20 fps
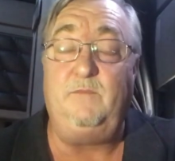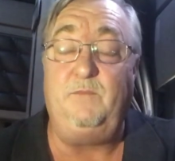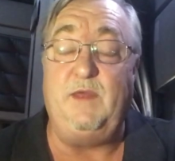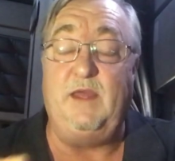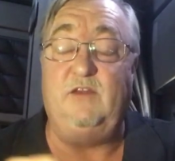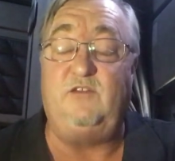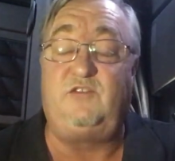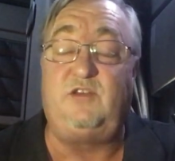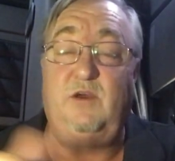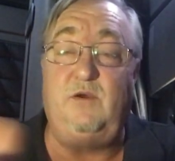
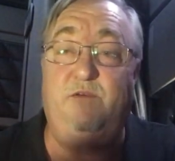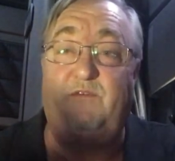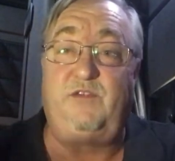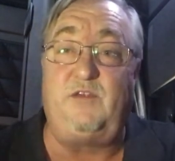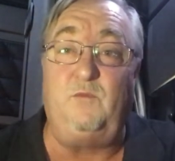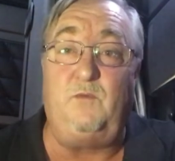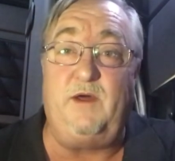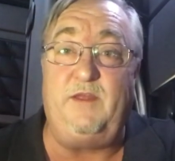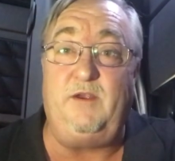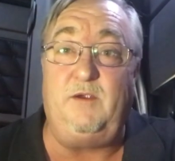It shows
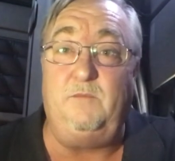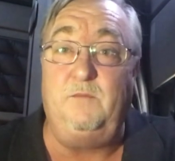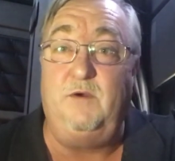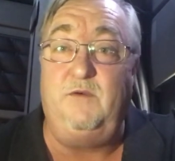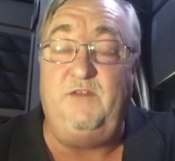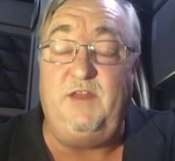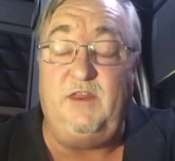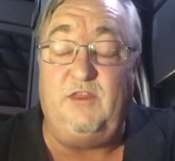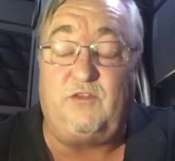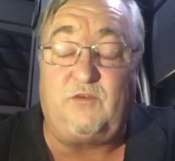the weather
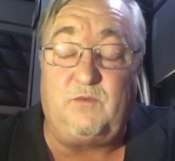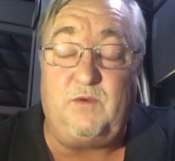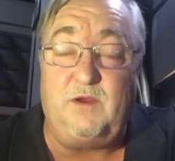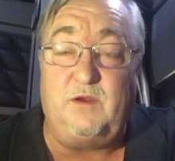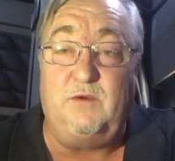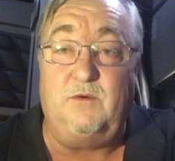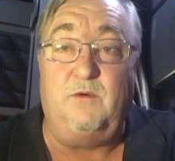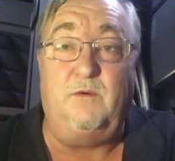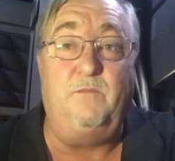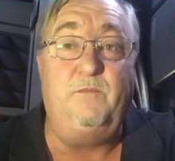moving
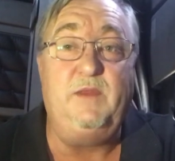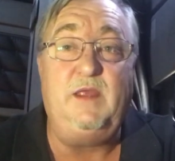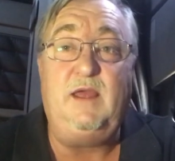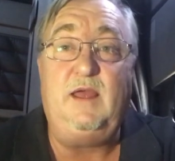through.